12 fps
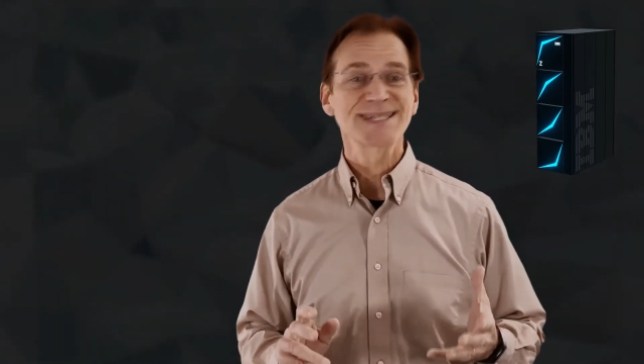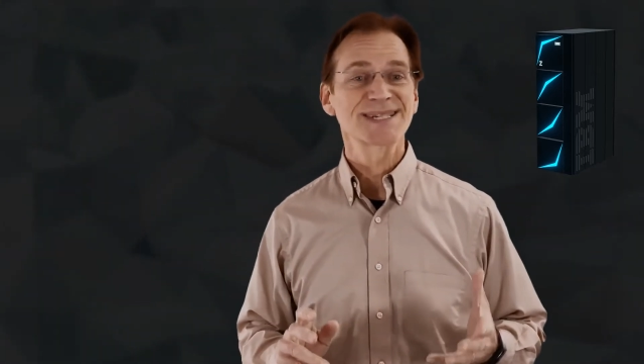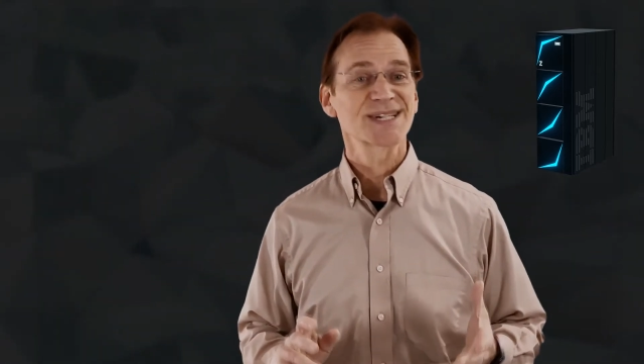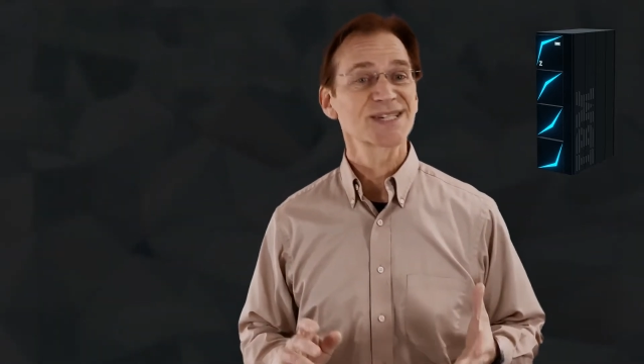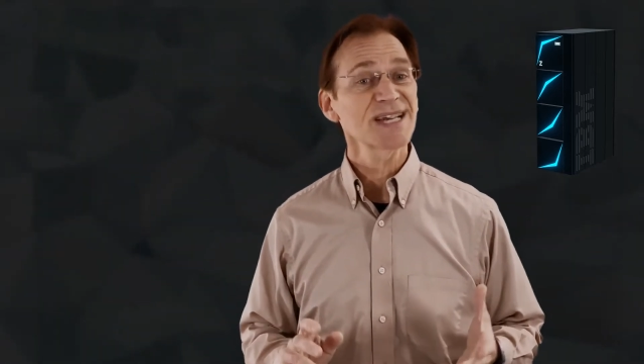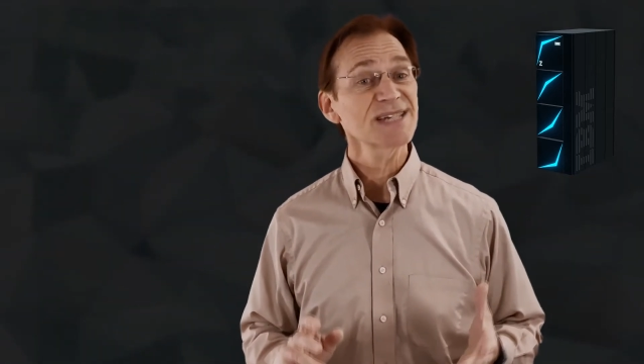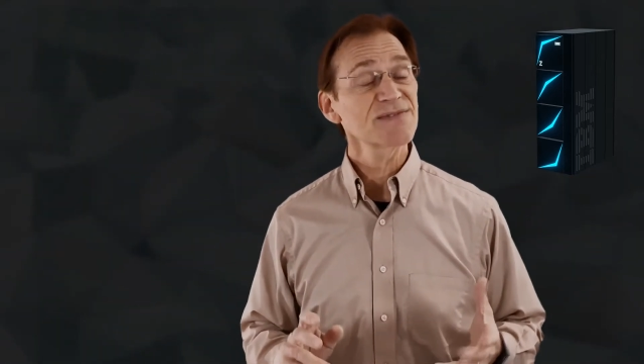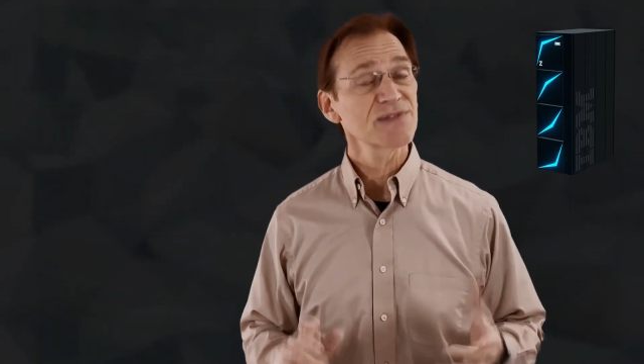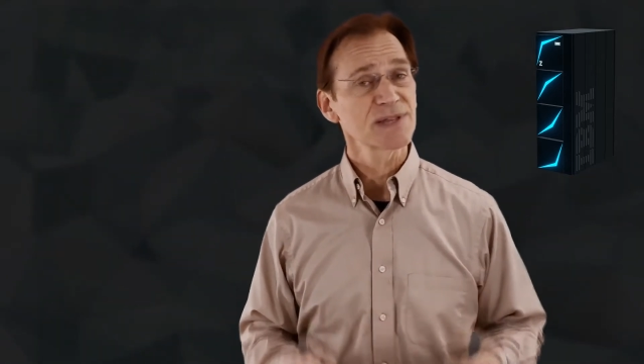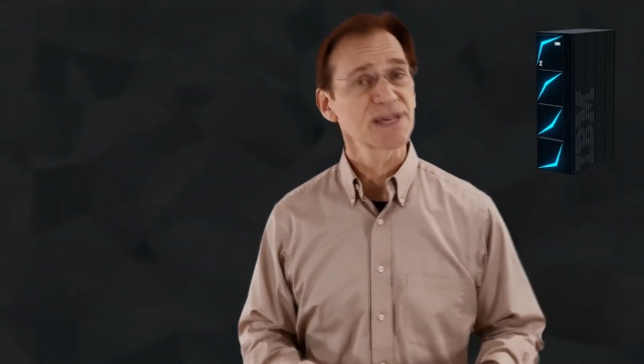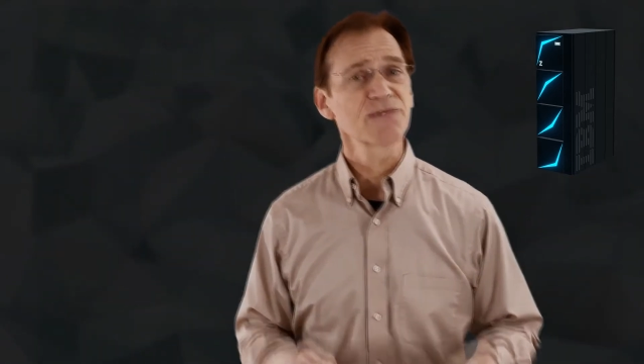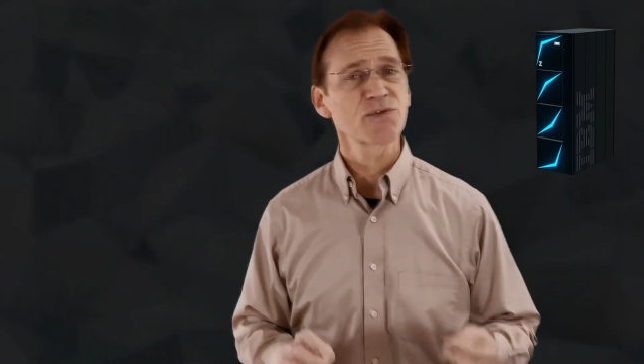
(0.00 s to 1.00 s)

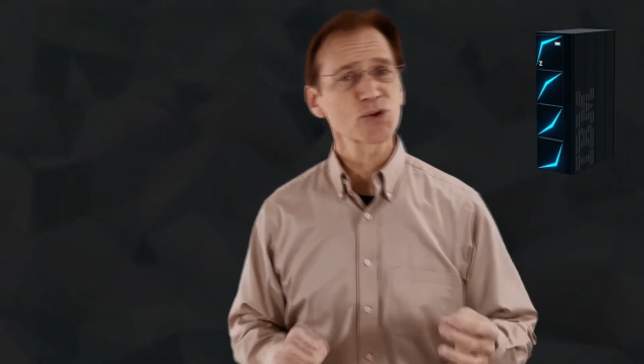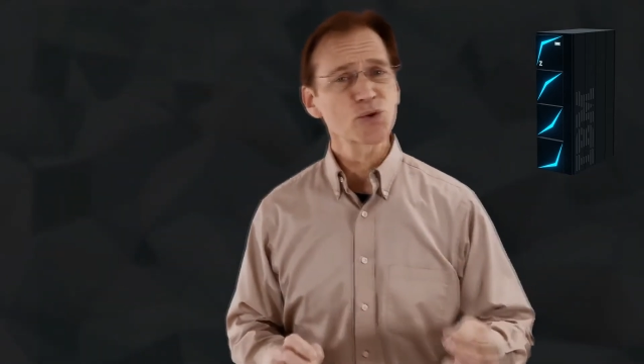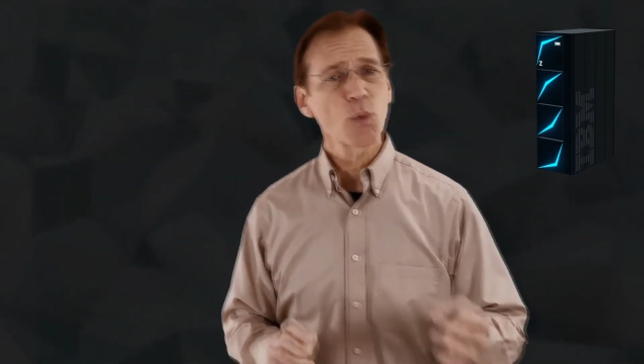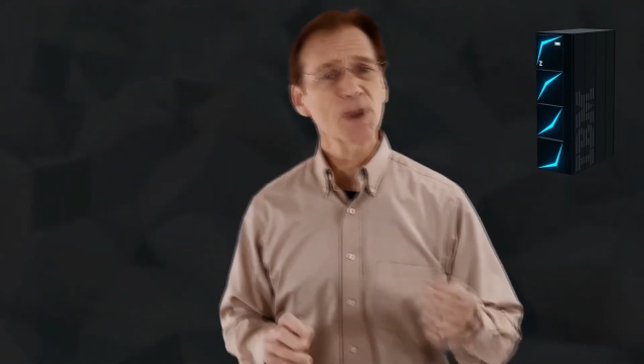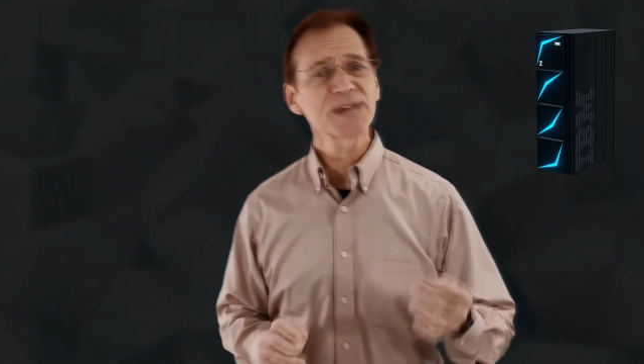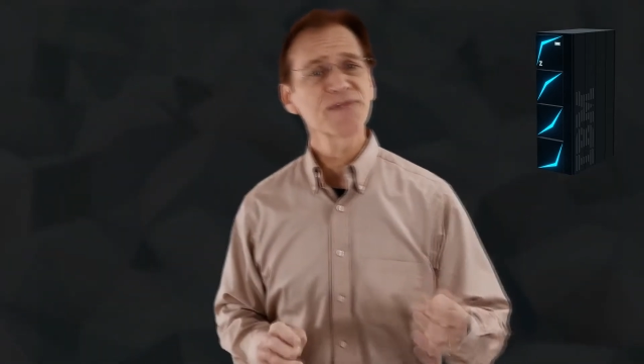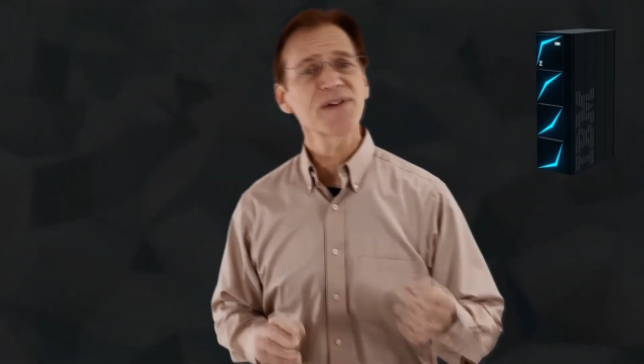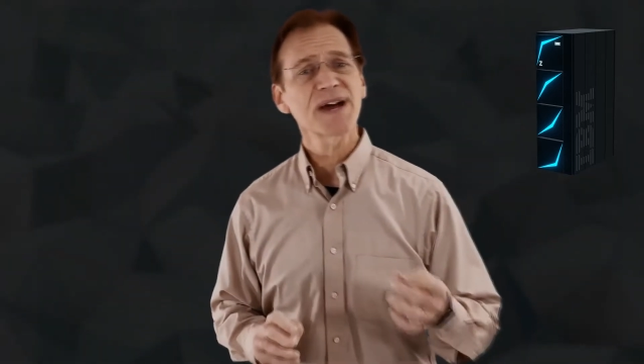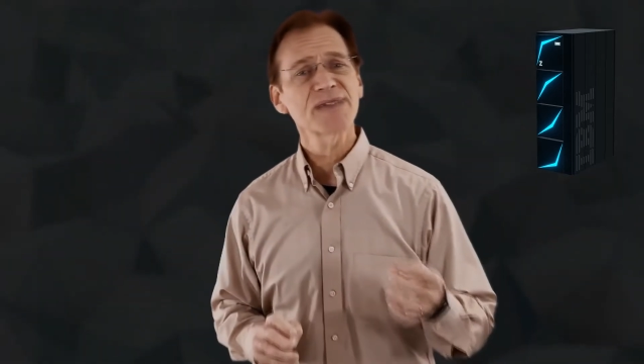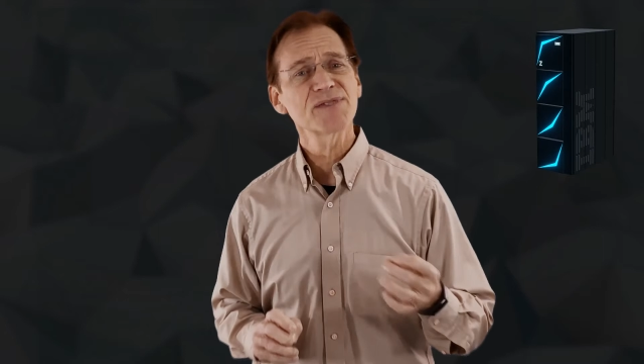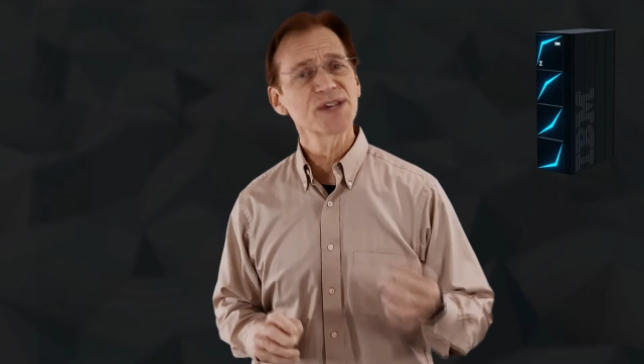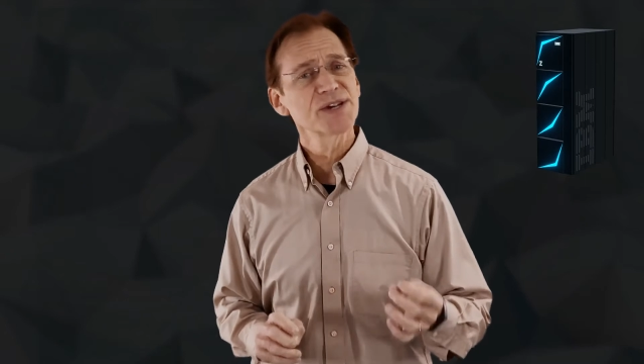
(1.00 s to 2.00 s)
successfully for
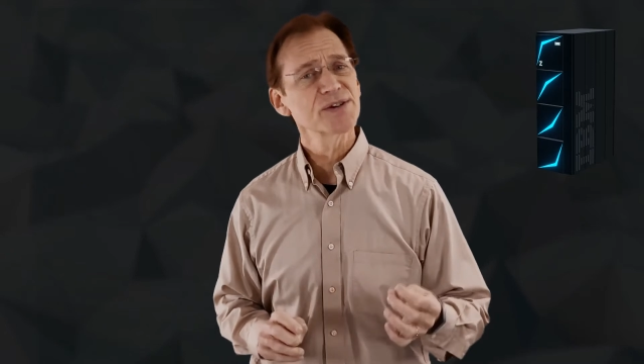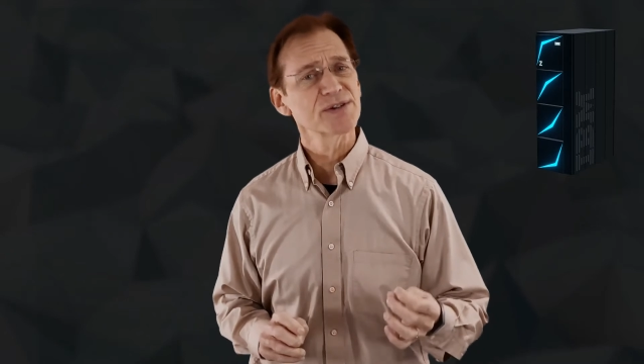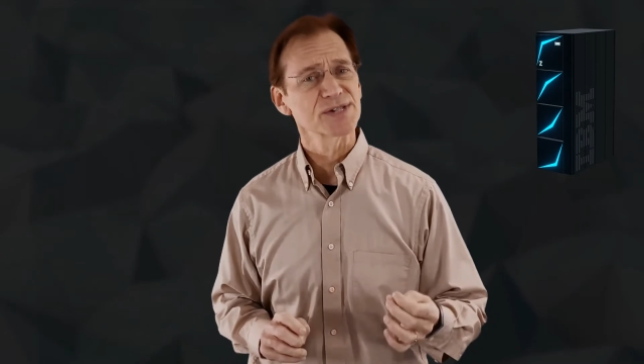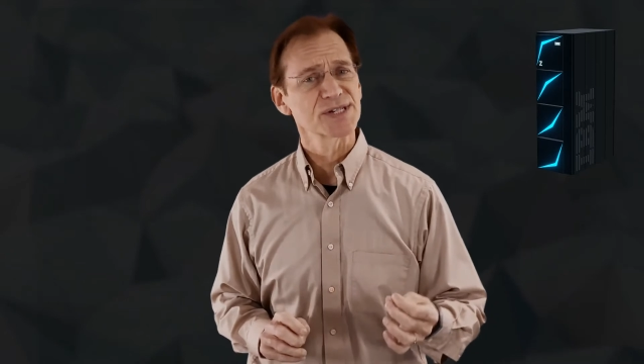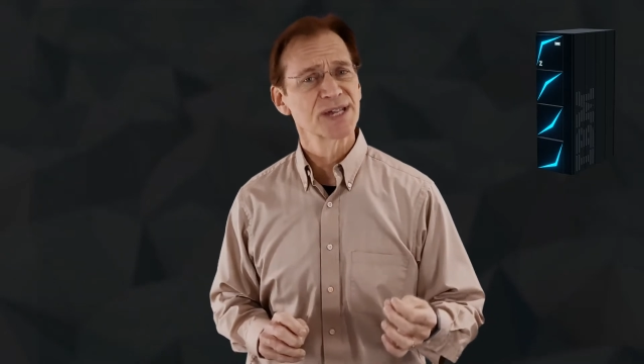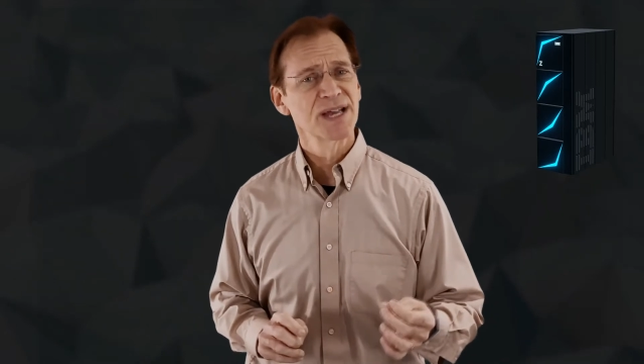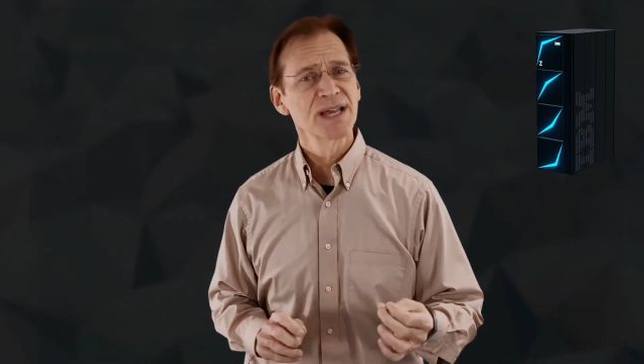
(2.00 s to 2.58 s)
25 years.